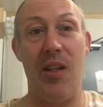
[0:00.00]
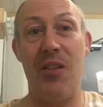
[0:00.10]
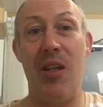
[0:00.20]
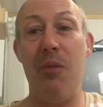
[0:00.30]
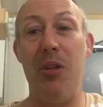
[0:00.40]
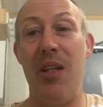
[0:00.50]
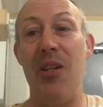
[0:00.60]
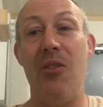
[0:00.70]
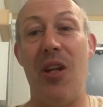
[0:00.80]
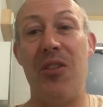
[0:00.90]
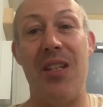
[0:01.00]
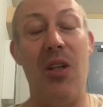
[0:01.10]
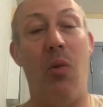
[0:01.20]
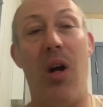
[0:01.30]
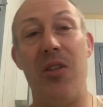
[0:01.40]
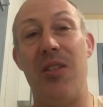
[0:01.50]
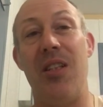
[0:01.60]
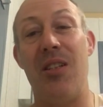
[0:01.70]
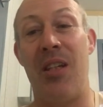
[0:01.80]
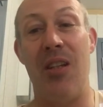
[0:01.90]
It's going to be interesting to watch
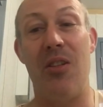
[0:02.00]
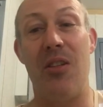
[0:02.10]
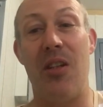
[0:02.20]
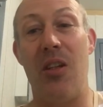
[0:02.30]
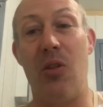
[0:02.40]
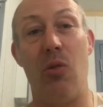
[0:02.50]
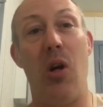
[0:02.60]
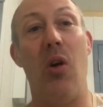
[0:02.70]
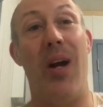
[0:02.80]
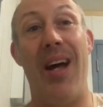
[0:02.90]
these kids grow.